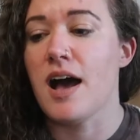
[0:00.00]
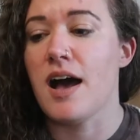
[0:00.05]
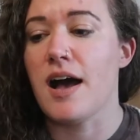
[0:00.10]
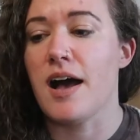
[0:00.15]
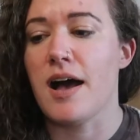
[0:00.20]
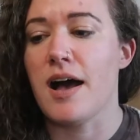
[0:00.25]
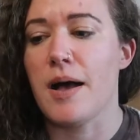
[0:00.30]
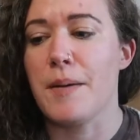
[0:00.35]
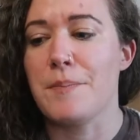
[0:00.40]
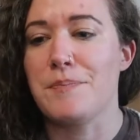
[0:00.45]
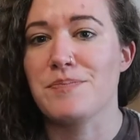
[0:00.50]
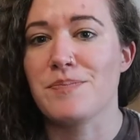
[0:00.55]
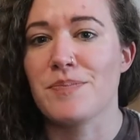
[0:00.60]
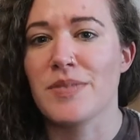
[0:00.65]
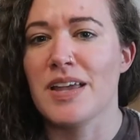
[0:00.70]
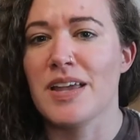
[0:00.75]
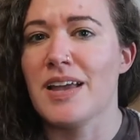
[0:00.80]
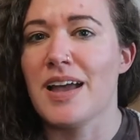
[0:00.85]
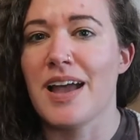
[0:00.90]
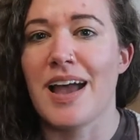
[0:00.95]

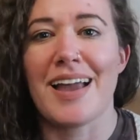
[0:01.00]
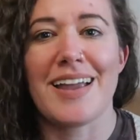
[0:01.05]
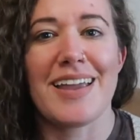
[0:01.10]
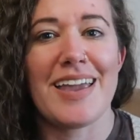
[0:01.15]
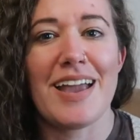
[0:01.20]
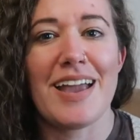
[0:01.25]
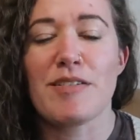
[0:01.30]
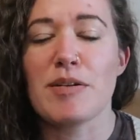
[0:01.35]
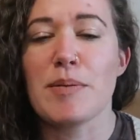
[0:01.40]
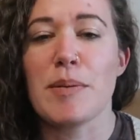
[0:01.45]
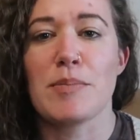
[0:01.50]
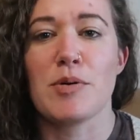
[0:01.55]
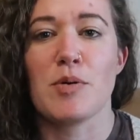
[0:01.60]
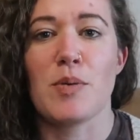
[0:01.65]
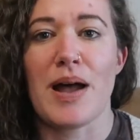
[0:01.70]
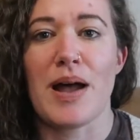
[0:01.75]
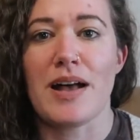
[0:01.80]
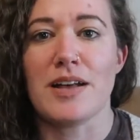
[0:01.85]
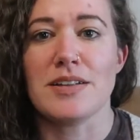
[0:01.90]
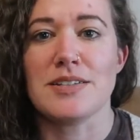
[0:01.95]
I can't remember
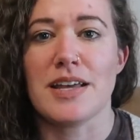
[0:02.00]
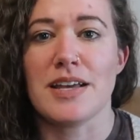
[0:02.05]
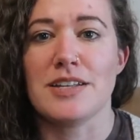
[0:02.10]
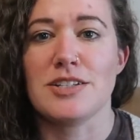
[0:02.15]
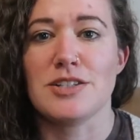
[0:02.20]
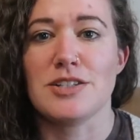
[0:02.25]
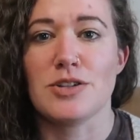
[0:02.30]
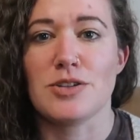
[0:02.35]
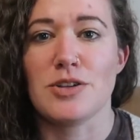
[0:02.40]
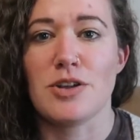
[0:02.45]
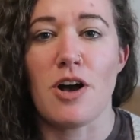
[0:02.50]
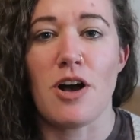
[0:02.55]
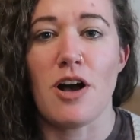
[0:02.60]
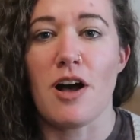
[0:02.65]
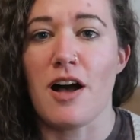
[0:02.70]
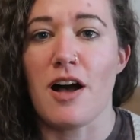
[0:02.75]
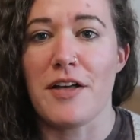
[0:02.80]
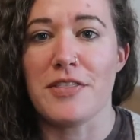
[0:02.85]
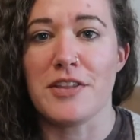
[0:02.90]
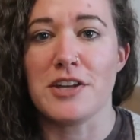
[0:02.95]
what else I
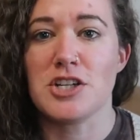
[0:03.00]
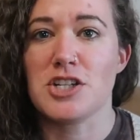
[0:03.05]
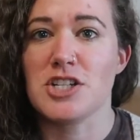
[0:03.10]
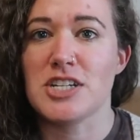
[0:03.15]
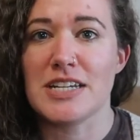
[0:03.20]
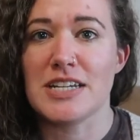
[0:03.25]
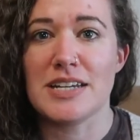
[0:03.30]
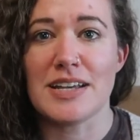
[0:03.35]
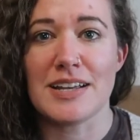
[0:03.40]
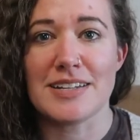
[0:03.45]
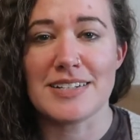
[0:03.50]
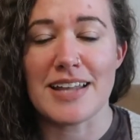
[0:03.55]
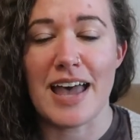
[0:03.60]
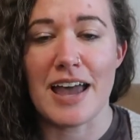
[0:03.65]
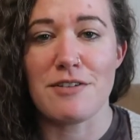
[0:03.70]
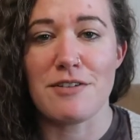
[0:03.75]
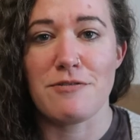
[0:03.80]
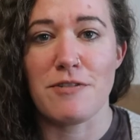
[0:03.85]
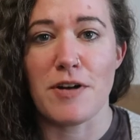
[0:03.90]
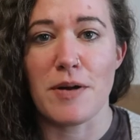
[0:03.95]
saw on the sheet
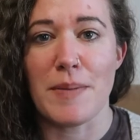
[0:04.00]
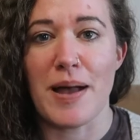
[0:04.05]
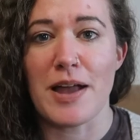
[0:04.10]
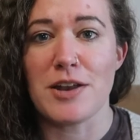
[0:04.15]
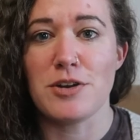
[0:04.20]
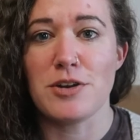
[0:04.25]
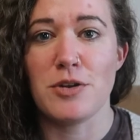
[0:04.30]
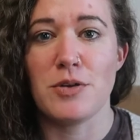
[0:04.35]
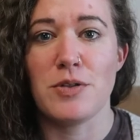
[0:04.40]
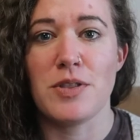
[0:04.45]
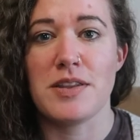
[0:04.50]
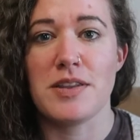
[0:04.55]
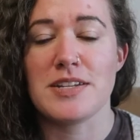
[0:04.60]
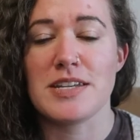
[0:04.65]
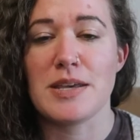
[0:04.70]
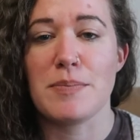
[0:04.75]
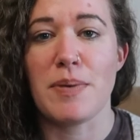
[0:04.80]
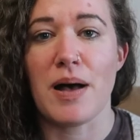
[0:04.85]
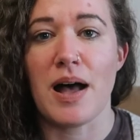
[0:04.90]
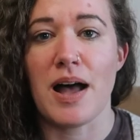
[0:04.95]
aside from I knew the
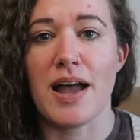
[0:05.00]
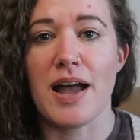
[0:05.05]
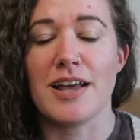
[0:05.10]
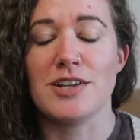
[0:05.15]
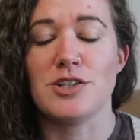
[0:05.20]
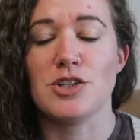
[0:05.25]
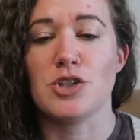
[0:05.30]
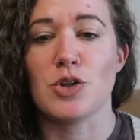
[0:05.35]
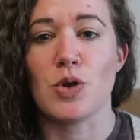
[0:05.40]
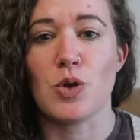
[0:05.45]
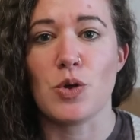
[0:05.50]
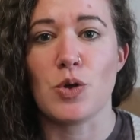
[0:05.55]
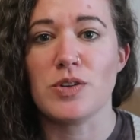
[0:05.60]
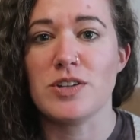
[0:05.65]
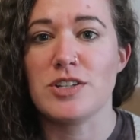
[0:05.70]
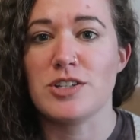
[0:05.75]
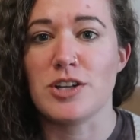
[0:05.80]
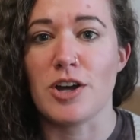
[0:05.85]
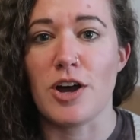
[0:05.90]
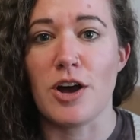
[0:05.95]
teapot had
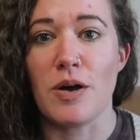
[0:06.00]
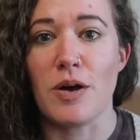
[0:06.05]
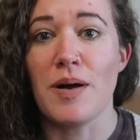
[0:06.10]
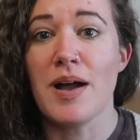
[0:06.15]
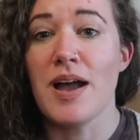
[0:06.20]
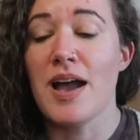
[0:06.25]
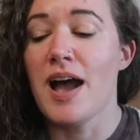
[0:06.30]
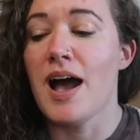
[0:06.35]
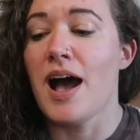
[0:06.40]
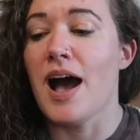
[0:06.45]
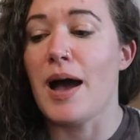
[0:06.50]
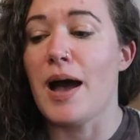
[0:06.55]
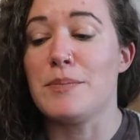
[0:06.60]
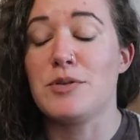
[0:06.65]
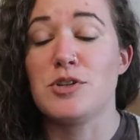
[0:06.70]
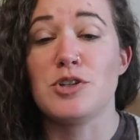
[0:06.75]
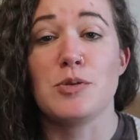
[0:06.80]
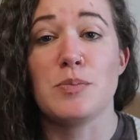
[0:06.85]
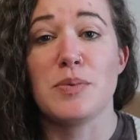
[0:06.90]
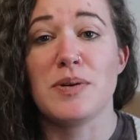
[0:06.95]
sold, so
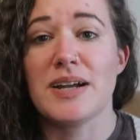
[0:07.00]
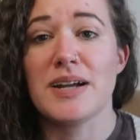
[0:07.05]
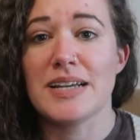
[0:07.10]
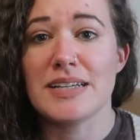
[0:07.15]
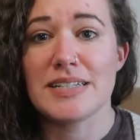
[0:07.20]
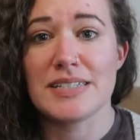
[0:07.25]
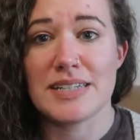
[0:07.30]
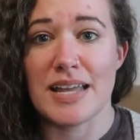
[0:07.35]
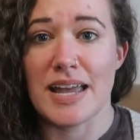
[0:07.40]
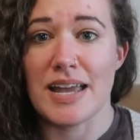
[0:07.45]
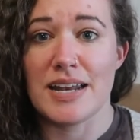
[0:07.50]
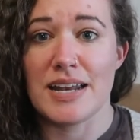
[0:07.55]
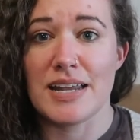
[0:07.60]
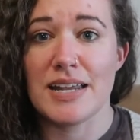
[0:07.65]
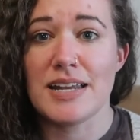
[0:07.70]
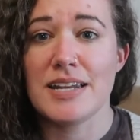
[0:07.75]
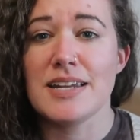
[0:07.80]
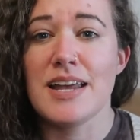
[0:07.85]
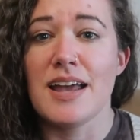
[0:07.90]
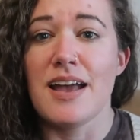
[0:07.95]
I'm super
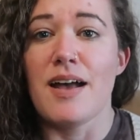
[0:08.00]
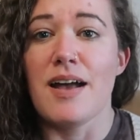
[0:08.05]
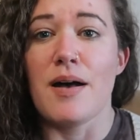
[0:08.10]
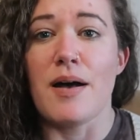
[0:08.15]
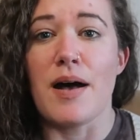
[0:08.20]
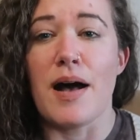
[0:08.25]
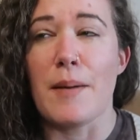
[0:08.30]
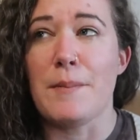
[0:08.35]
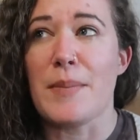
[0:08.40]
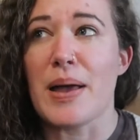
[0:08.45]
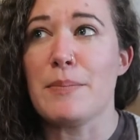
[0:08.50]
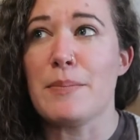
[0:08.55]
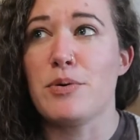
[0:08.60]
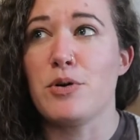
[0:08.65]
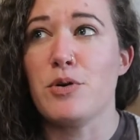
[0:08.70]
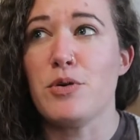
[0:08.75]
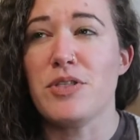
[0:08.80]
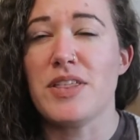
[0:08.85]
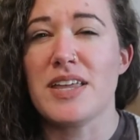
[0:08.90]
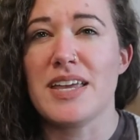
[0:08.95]
excited. My
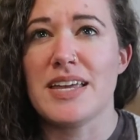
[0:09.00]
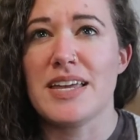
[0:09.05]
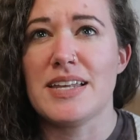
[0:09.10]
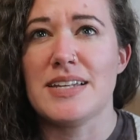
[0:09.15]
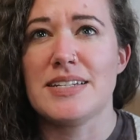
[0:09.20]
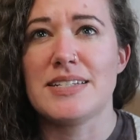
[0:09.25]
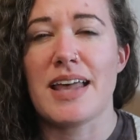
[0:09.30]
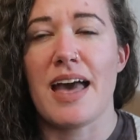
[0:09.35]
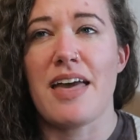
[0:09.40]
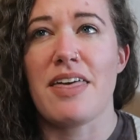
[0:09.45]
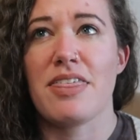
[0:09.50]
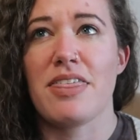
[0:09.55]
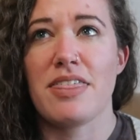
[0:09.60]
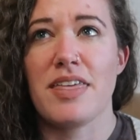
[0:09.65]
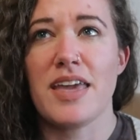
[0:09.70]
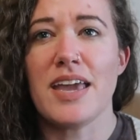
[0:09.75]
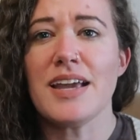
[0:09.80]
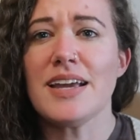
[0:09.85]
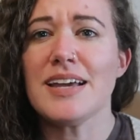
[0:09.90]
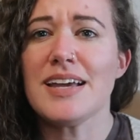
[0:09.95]
booth is, I
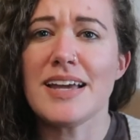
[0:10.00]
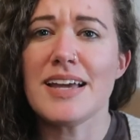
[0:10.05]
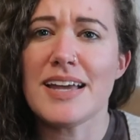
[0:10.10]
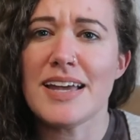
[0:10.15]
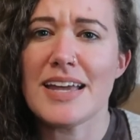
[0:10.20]
think,